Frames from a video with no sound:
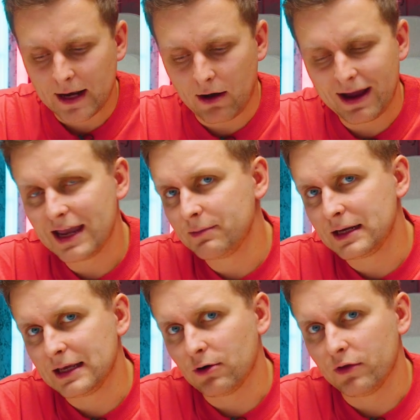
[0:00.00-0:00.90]
Now,
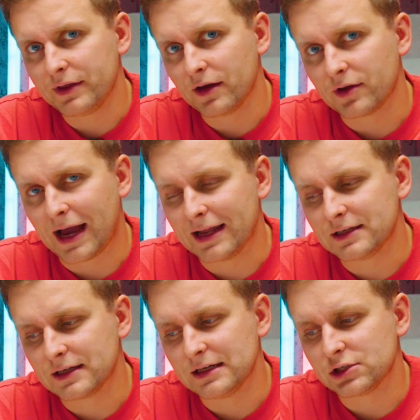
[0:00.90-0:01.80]
AMD, on the other
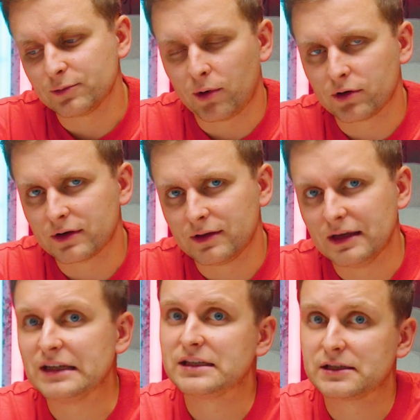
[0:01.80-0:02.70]
hand, is supported
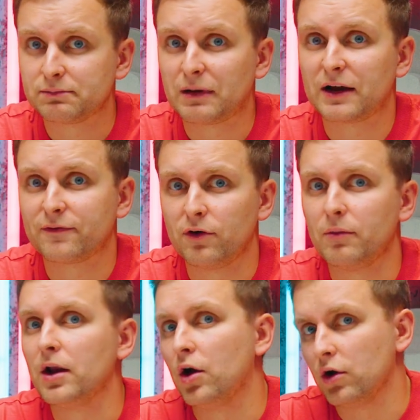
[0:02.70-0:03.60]
its platform
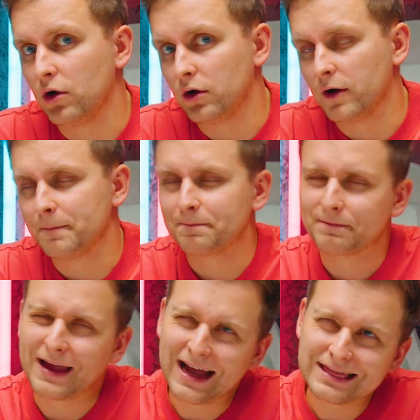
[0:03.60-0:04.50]
a lot longer.
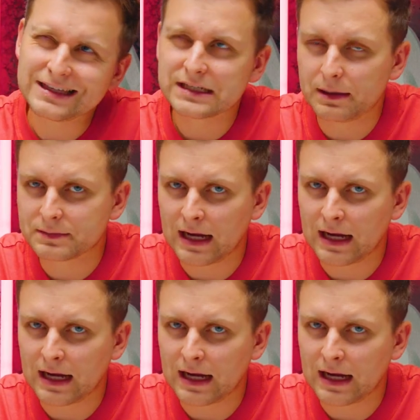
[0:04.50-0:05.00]
At the same